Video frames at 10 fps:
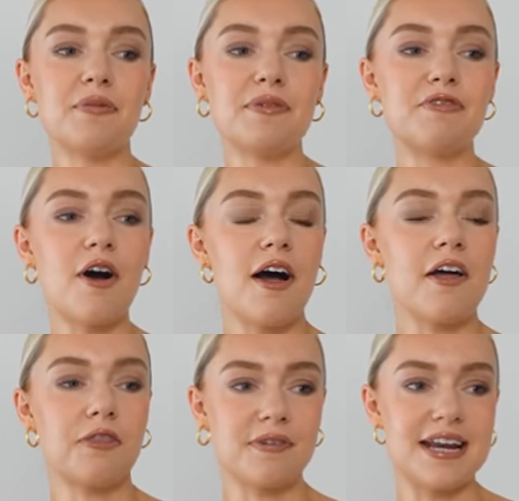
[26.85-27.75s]
We've got
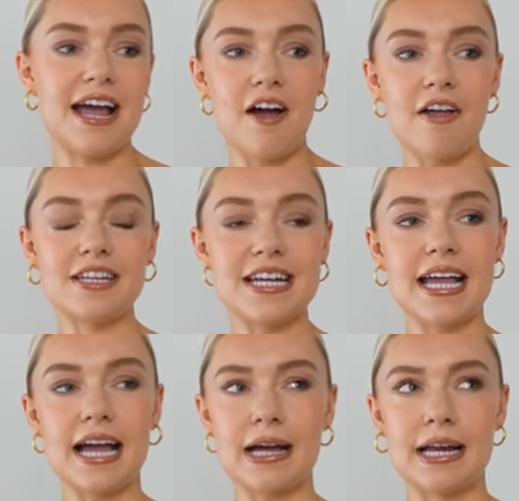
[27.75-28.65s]
a 3-night
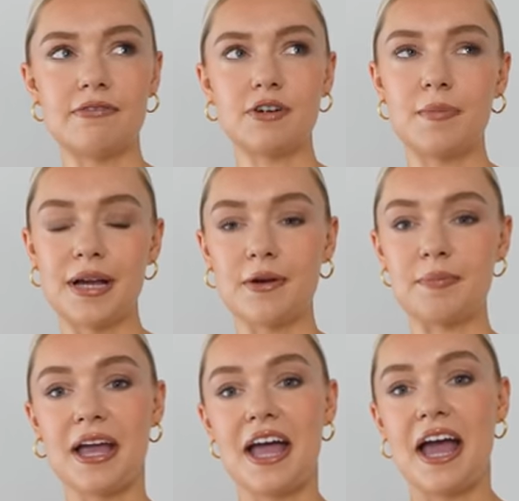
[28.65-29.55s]
holiday kind of coming
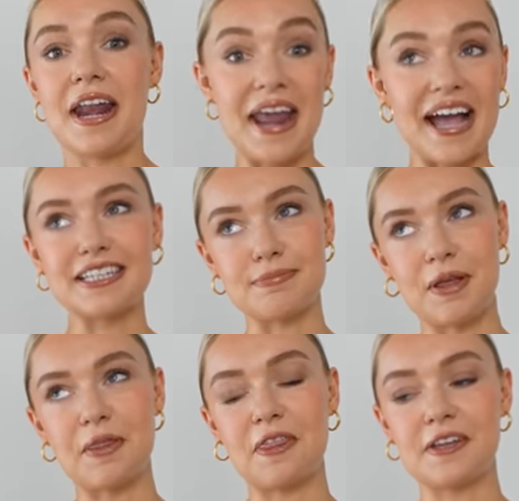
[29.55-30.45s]
up next
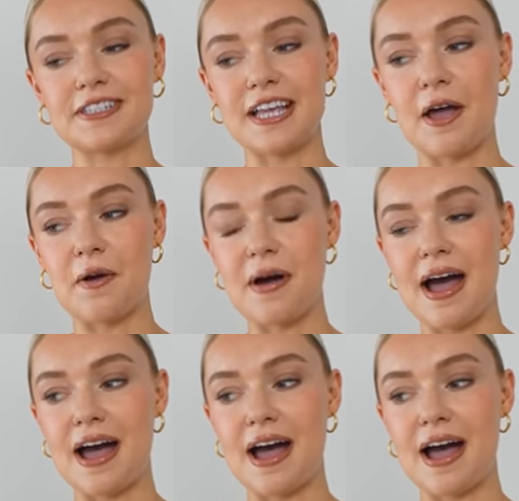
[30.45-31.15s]
month, so